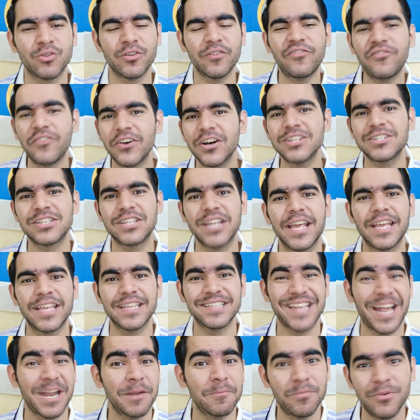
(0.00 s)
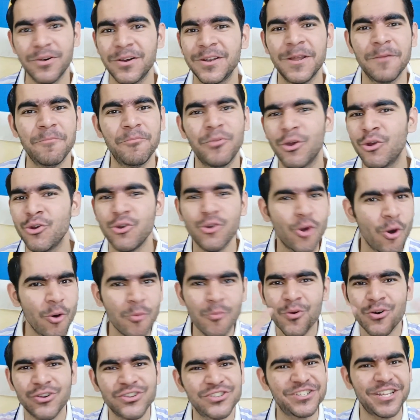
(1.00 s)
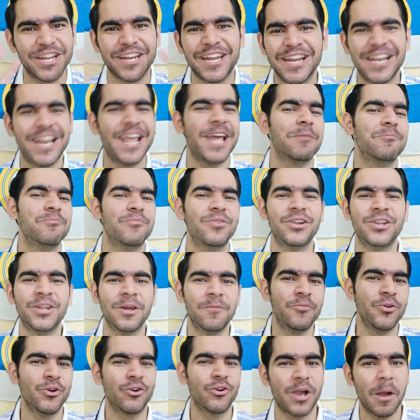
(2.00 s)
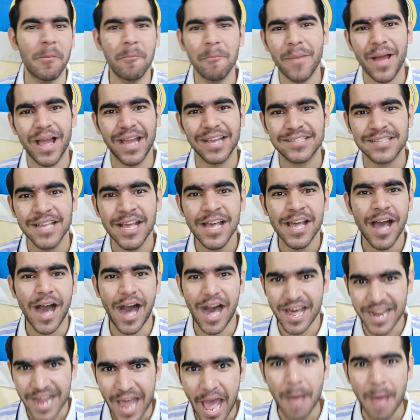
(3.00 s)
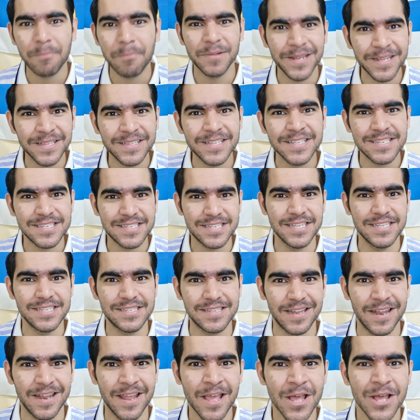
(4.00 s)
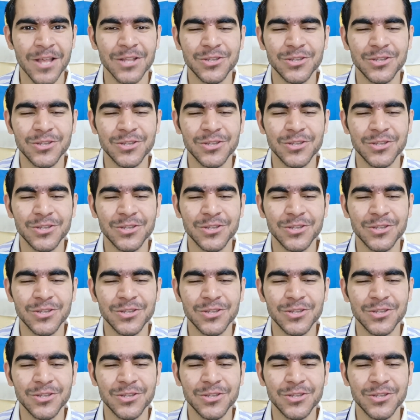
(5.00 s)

The first leg is at Bernabeu. No more second leg Bernabeu comebacks are happening this season.